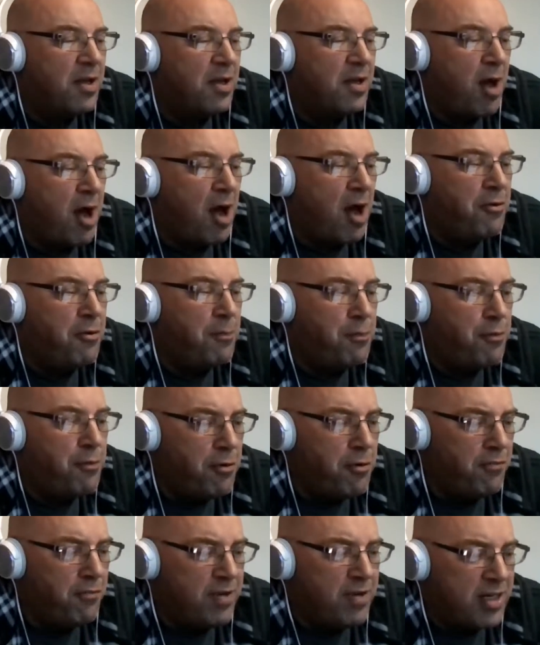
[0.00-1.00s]
Arthur
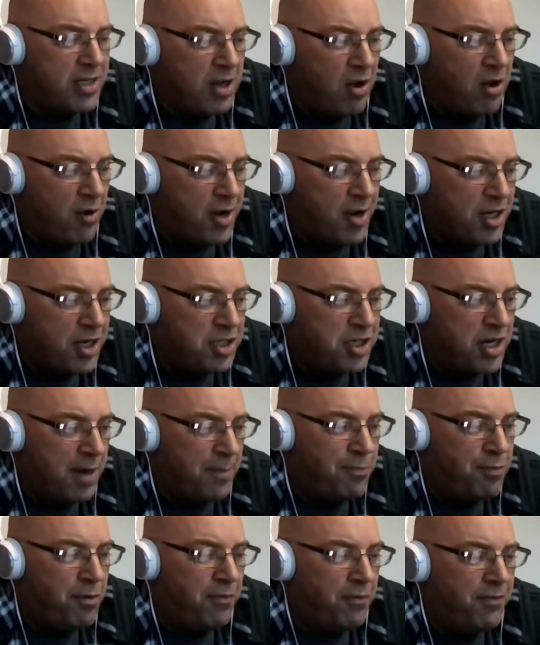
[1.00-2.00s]
proved his lineage and
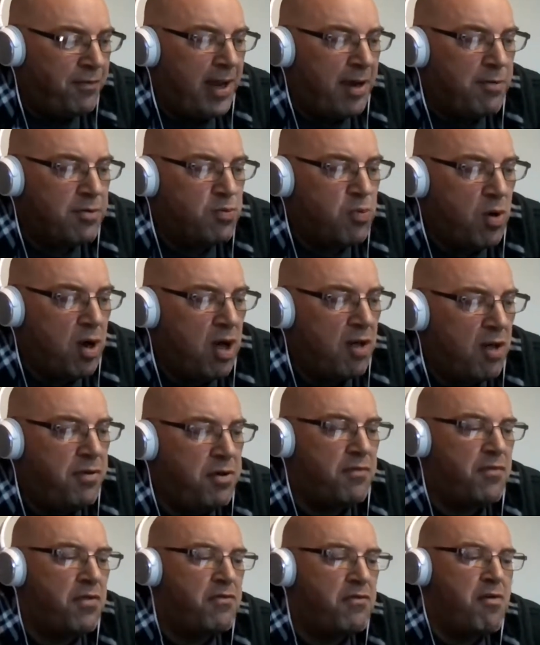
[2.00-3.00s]
proved that he was worthy
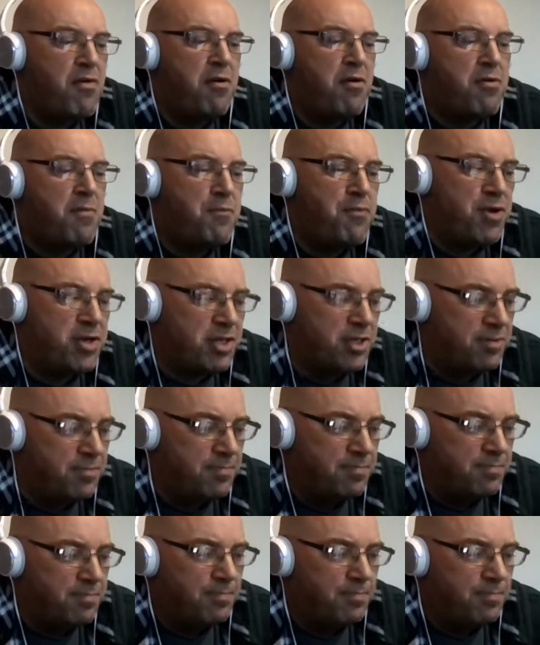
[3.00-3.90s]
of the throne of Britain.